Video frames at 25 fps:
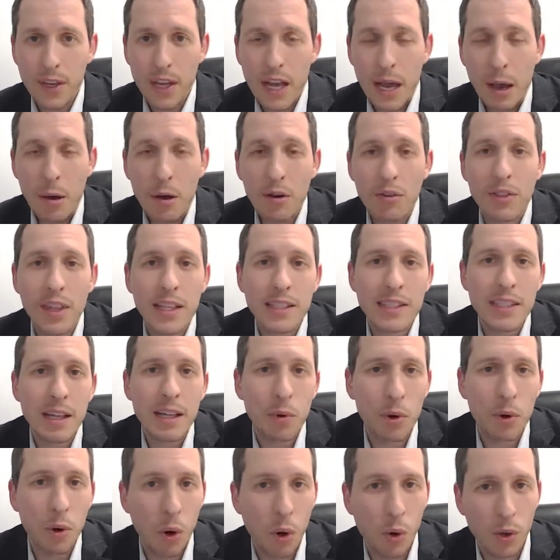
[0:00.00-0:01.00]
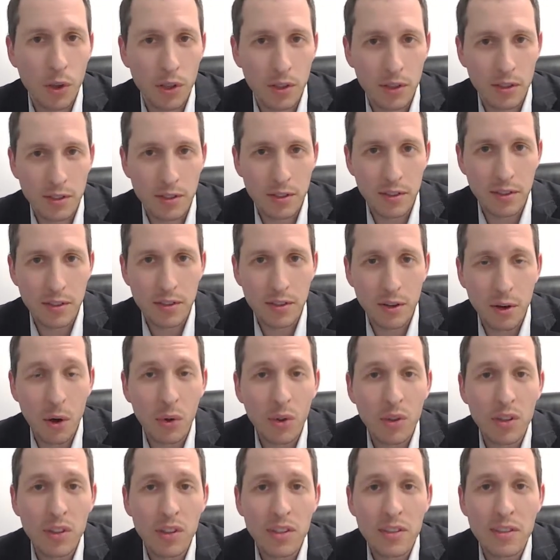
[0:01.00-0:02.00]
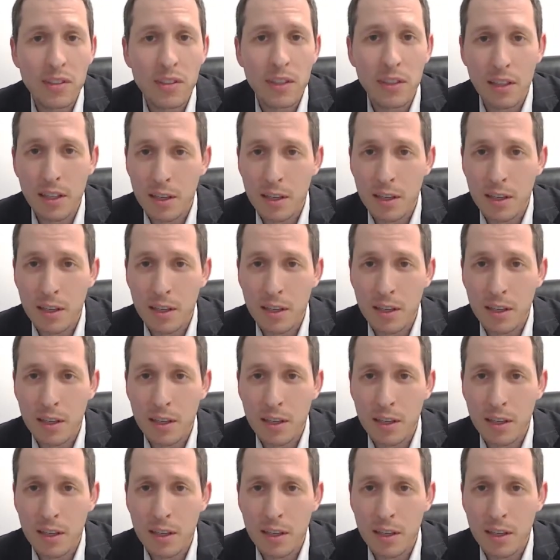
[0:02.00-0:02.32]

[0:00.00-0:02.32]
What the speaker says: However, that's not what holiness is. Holiness